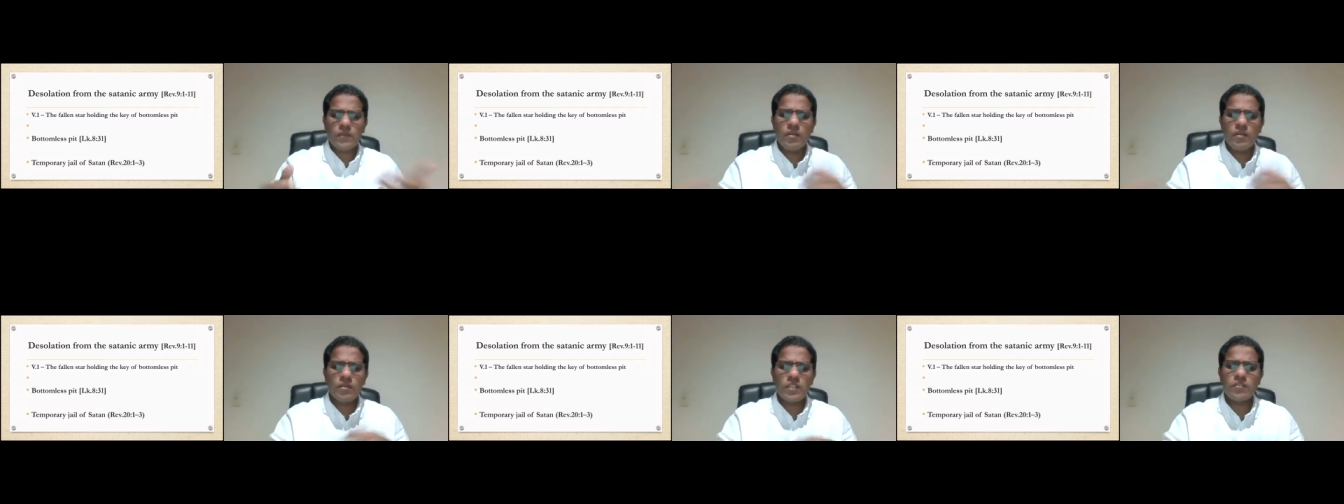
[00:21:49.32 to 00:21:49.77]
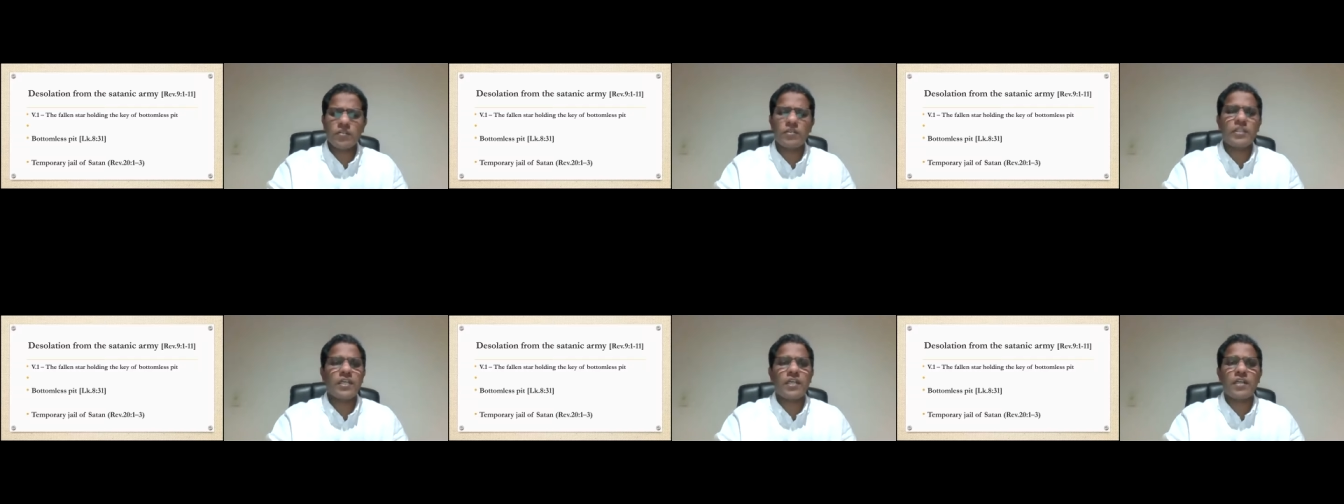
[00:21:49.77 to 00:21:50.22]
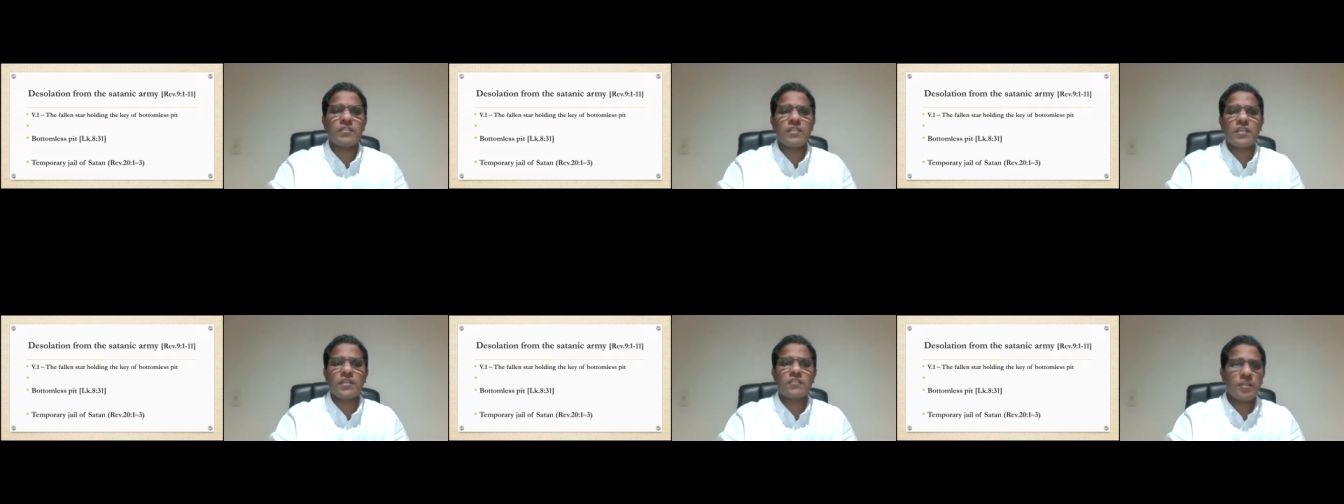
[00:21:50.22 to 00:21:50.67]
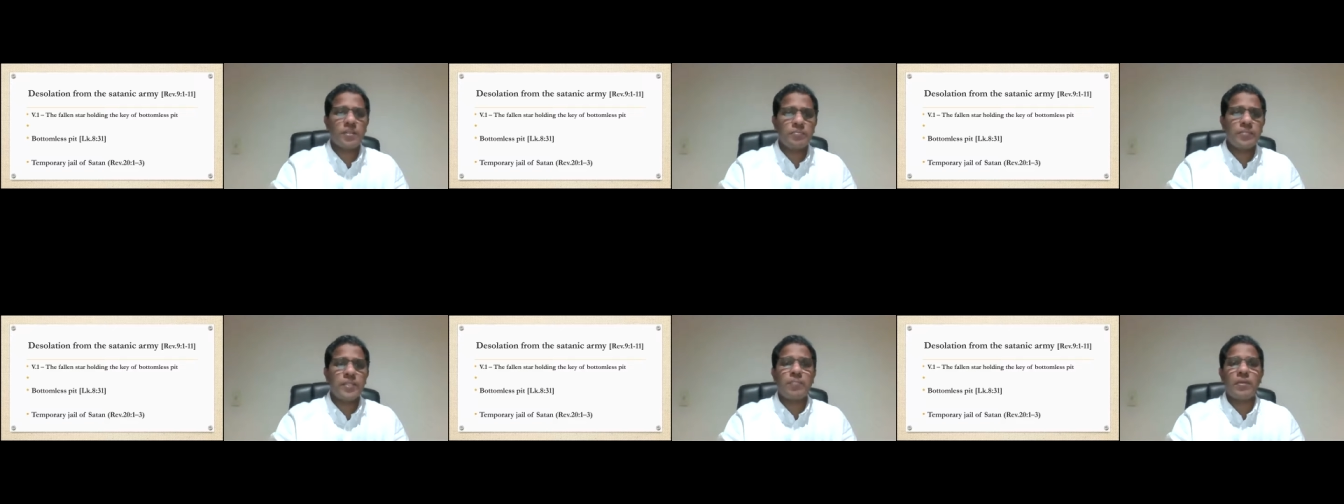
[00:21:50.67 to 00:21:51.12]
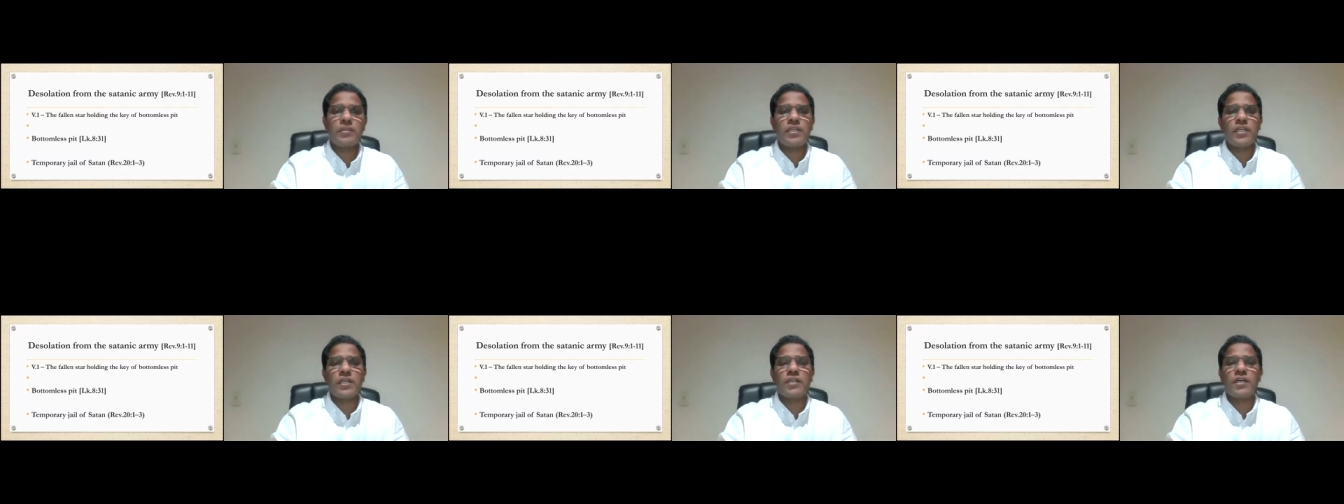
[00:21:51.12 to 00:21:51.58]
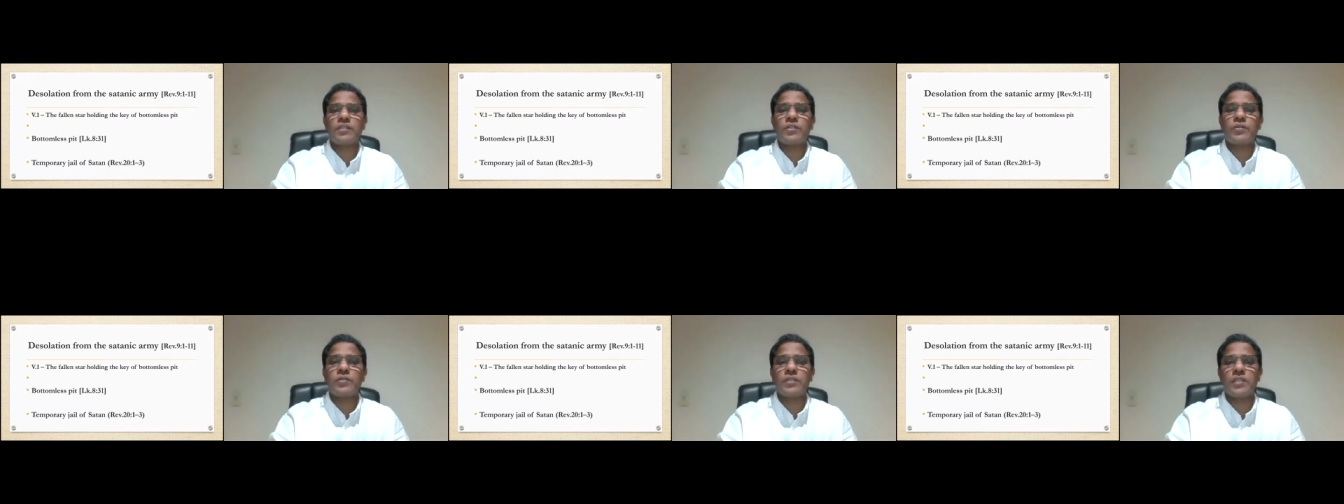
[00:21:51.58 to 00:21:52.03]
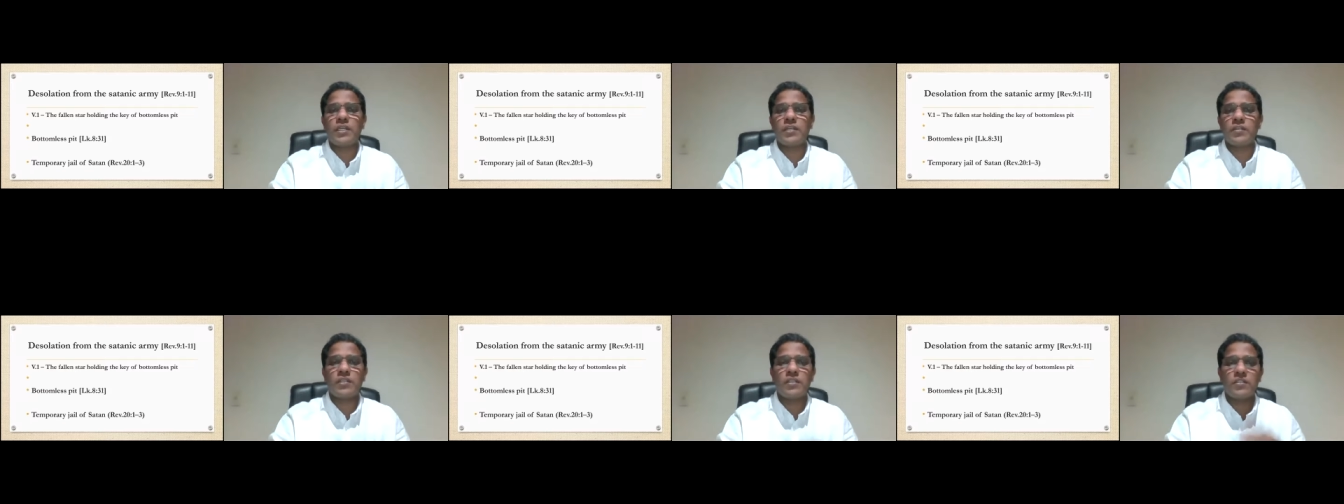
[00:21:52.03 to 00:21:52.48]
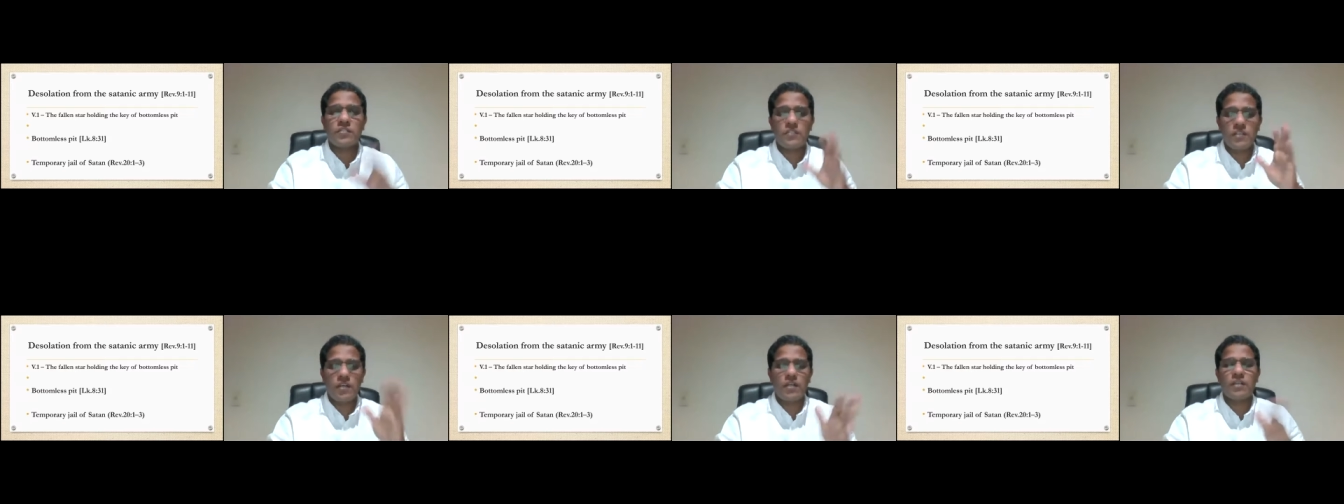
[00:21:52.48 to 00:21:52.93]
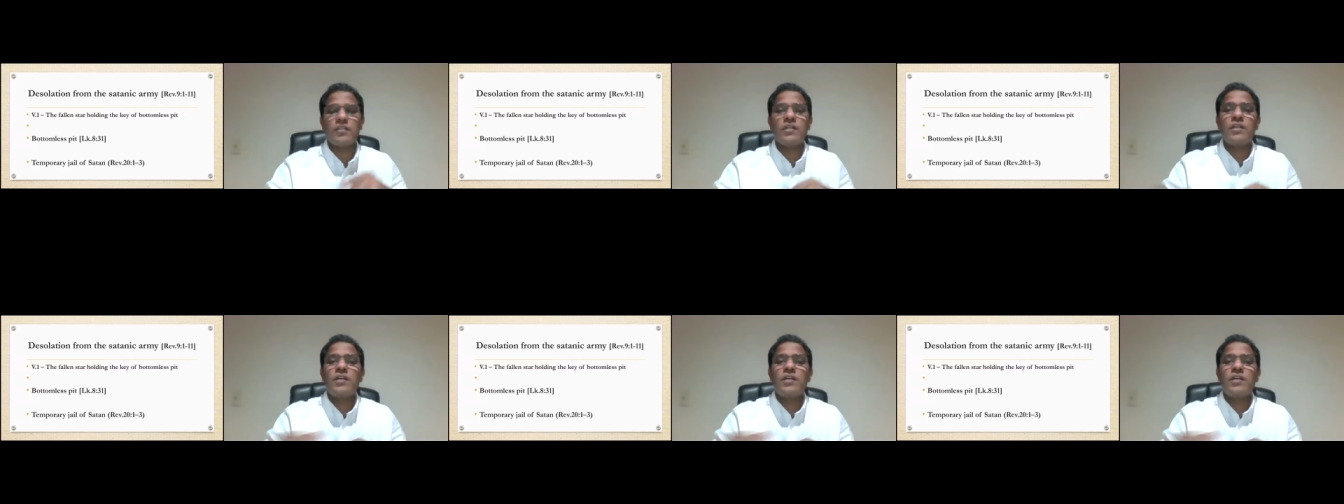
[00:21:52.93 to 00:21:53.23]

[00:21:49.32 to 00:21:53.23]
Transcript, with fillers: Okay, so there are there are some people they are arguing that okay this star